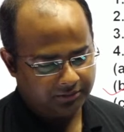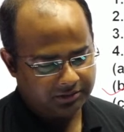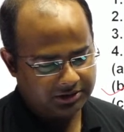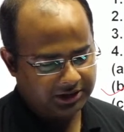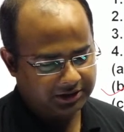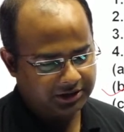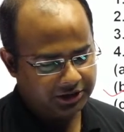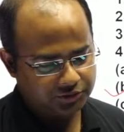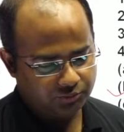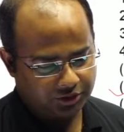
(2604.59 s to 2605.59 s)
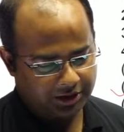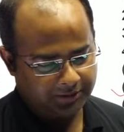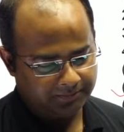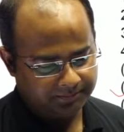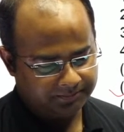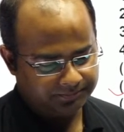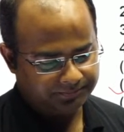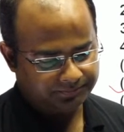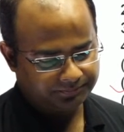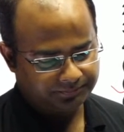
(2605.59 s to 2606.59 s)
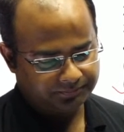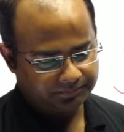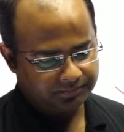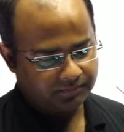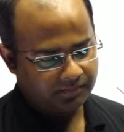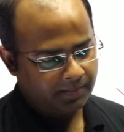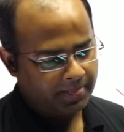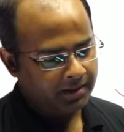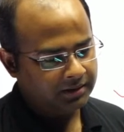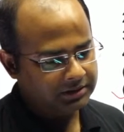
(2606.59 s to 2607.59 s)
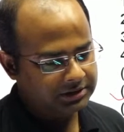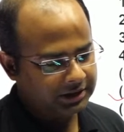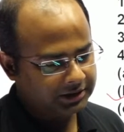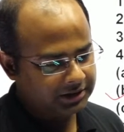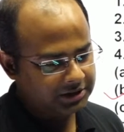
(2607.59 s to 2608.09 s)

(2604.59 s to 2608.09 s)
Current